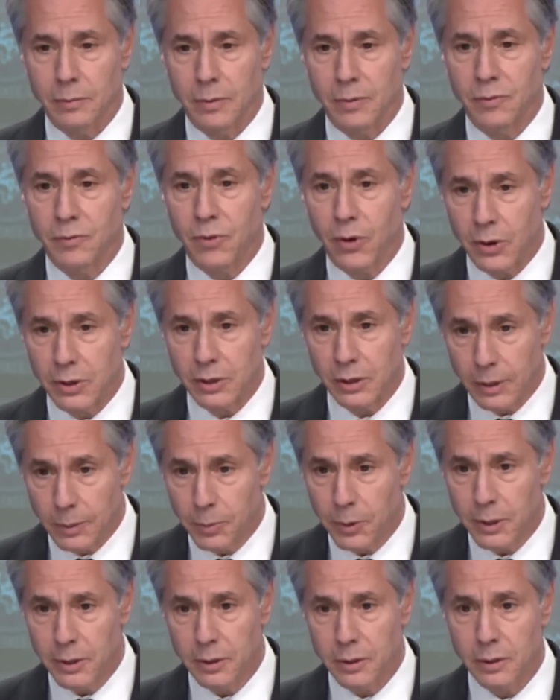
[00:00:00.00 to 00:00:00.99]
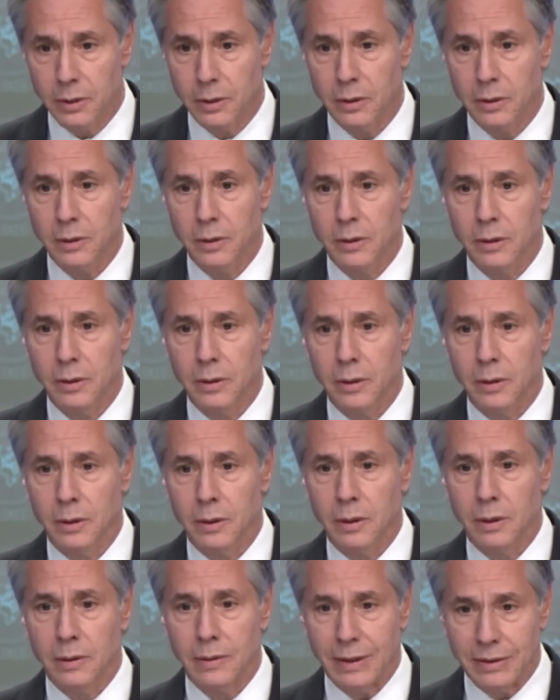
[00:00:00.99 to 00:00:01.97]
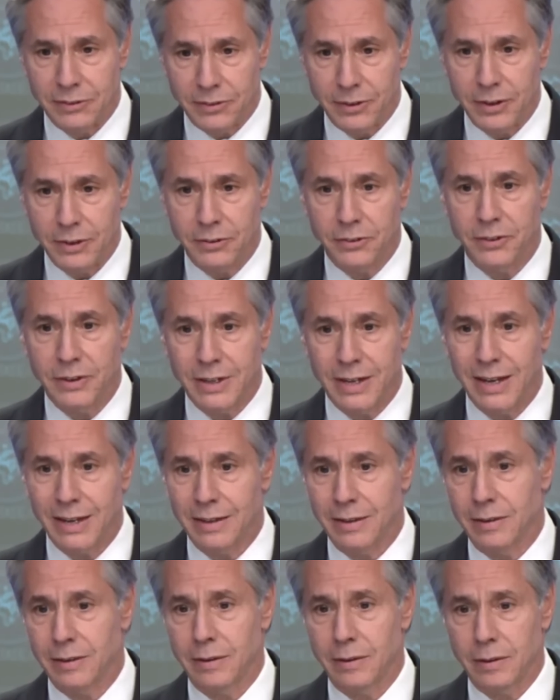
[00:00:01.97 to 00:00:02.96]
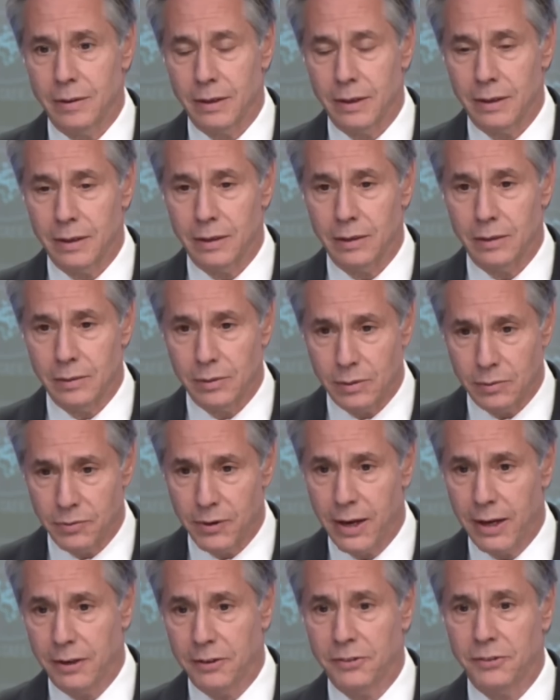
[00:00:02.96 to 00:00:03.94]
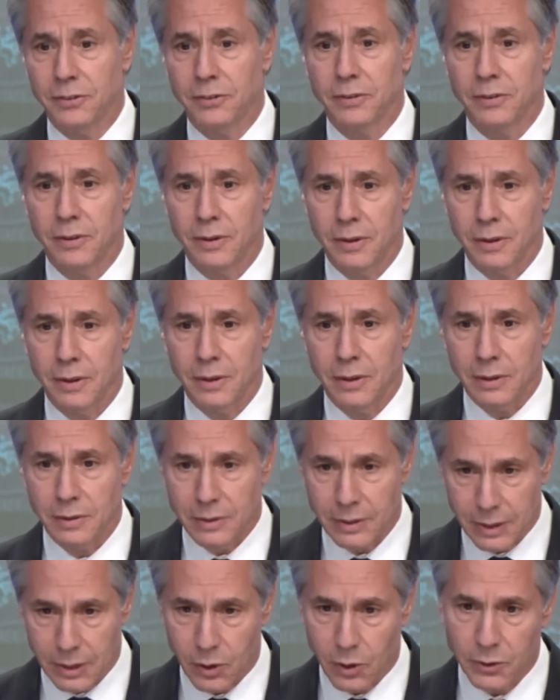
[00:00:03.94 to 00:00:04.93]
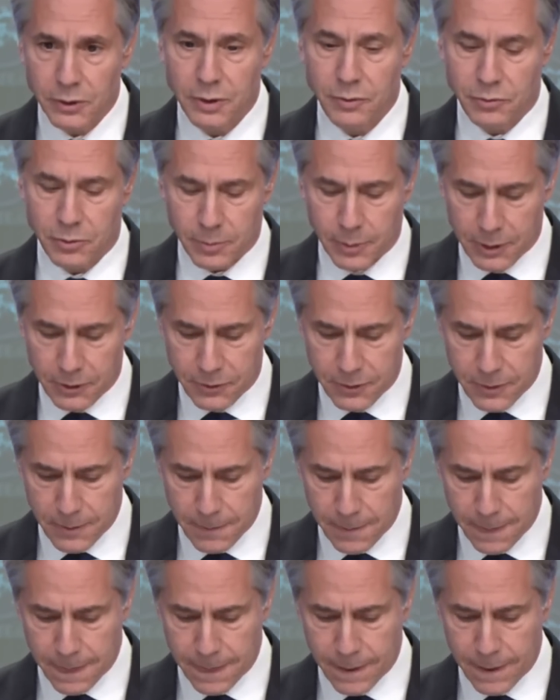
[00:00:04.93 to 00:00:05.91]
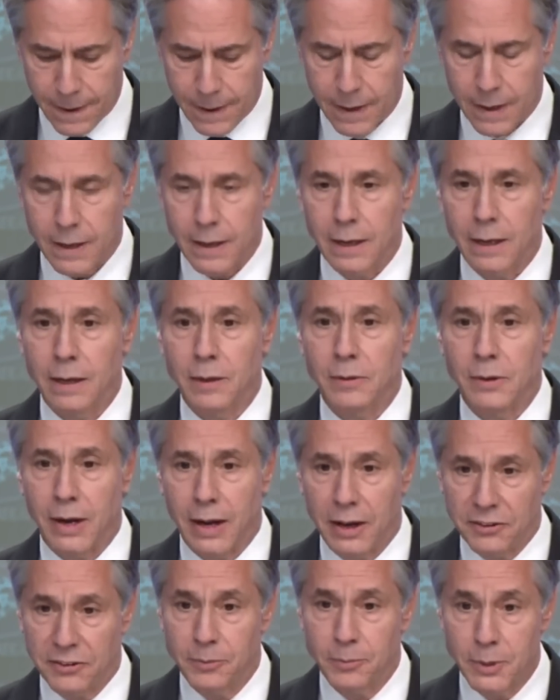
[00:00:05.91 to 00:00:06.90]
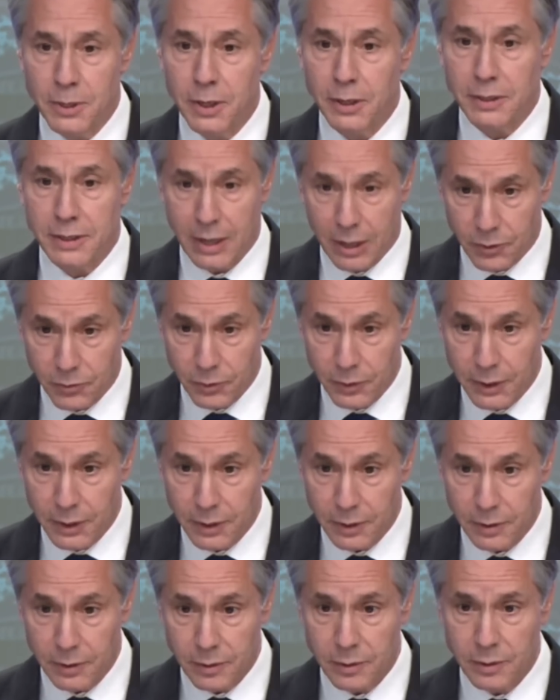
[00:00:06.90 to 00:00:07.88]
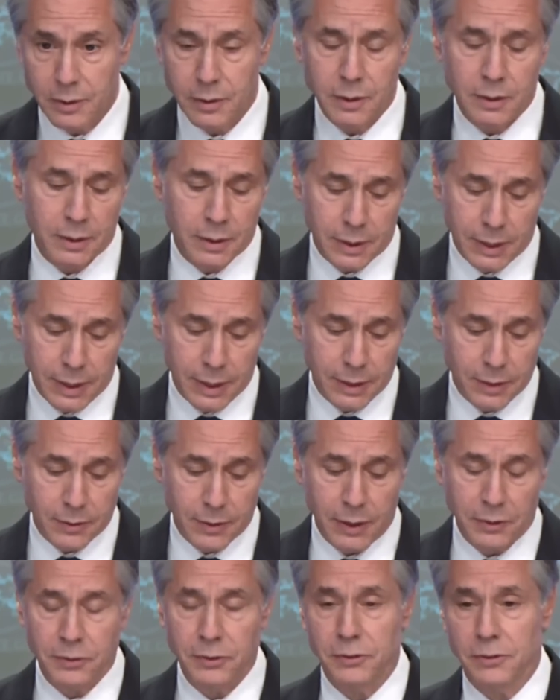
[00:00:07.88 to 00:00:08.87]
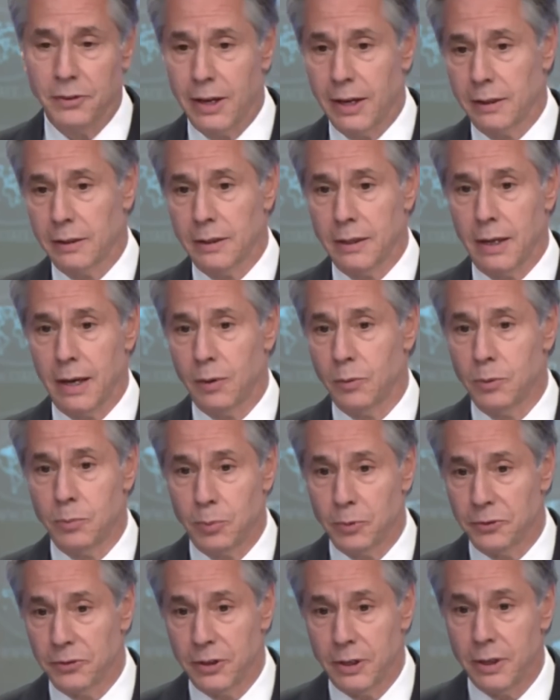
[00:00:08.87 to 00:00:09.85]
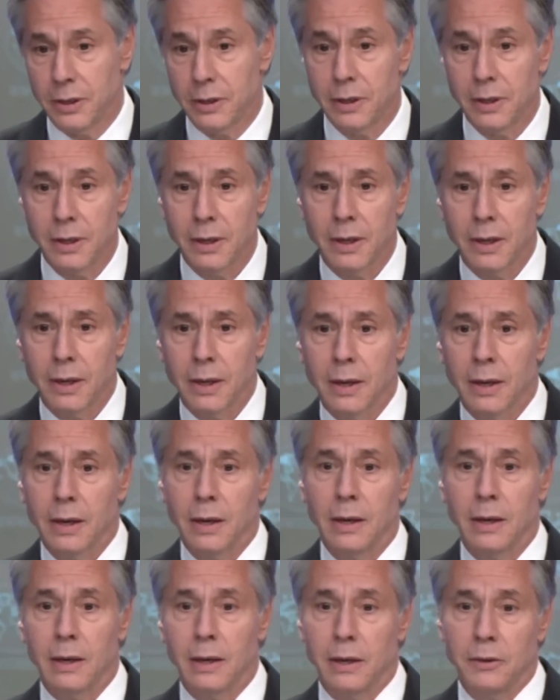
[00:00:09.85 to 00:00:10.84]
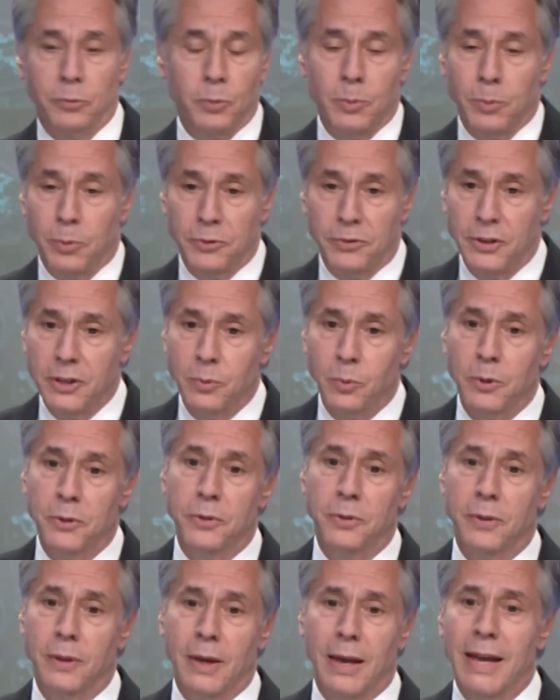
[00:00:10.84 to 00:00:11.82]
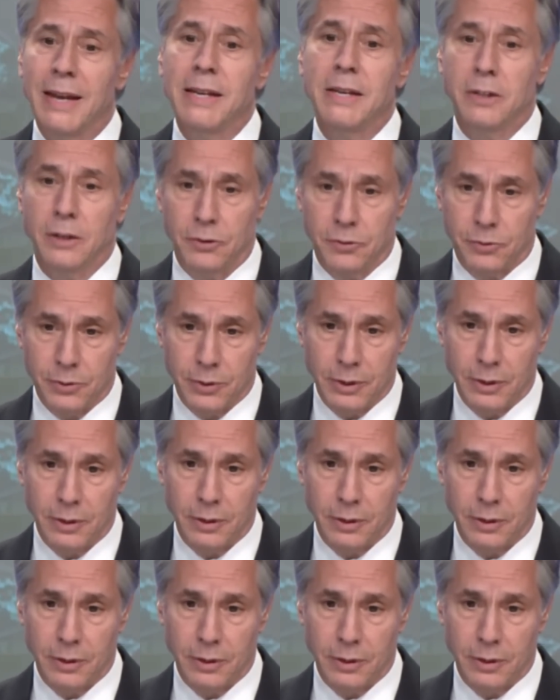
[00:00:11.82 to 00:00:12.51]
very deliberate, that seeks to get the facts, to get all the information, that has to be done carefully, and that's exactly how we proceeded, as we proceed with any country